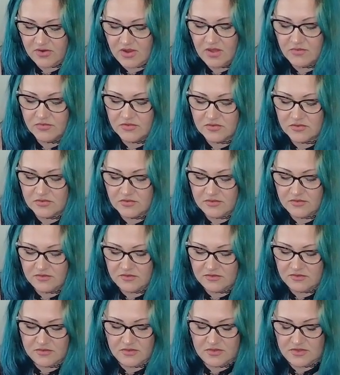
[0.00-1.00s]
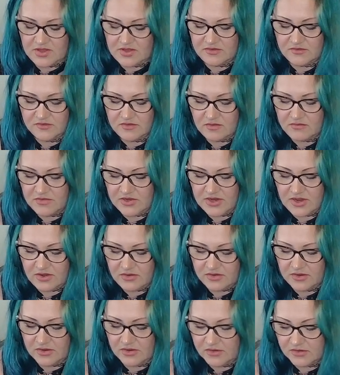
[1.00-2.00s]
I'm sure that somebody out
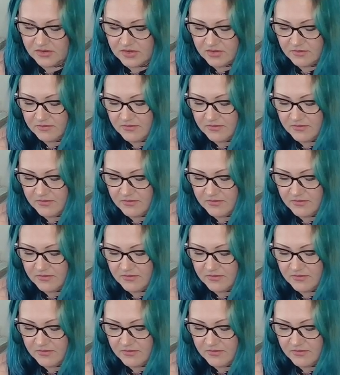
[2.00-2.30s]
here could